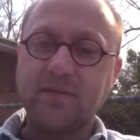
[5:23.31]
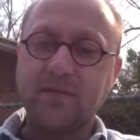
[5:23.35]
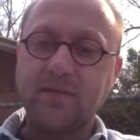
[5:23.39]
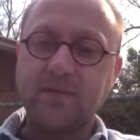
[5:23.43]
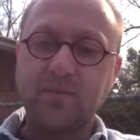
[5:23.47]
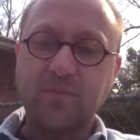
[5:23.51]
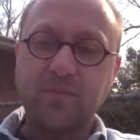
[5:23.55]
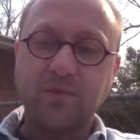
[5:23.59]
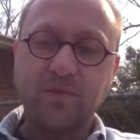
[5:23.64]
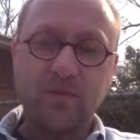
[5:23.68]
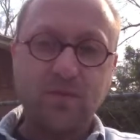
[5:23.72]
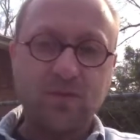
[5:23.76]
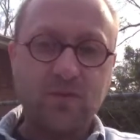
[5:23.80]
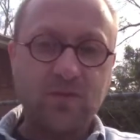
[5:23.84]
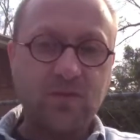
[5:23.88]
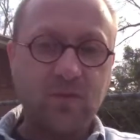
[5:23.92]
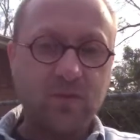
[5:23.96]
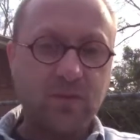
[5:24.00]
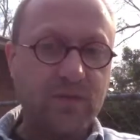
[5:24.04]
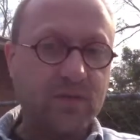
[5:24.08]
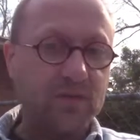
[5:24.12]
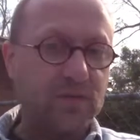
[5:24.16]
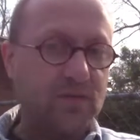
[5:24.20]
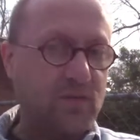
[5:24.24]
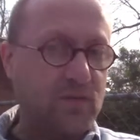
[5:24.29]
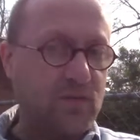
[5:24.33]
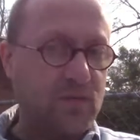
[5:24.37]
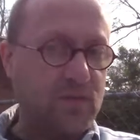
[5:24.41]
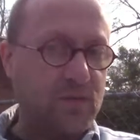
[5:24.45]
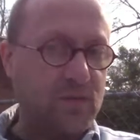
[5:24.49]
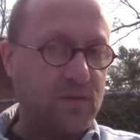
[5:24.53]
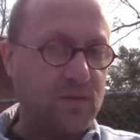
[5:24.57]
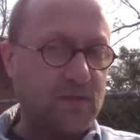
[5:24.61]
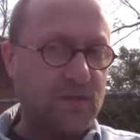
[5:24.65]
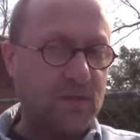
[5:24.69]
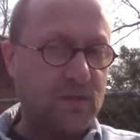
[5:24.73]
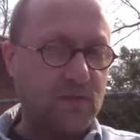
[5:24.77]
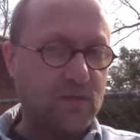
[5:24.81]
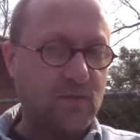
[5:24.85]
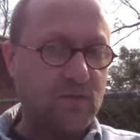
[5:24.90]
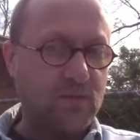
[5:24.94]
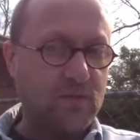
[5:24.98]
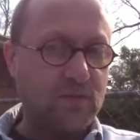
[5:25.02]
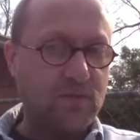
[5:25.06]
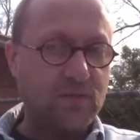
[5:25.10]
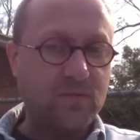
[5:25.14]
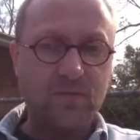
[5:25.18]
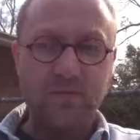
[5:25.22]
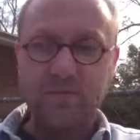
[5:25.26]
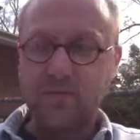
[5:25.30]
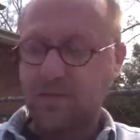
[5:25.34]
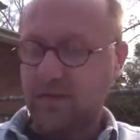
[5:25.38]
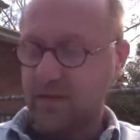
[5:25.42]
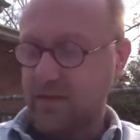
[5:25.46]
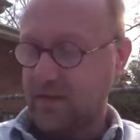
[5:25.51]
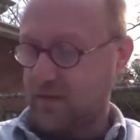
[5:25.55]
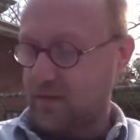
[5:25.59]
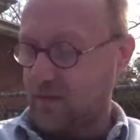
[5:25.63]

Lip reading: Those partial reinforcement schedules, right?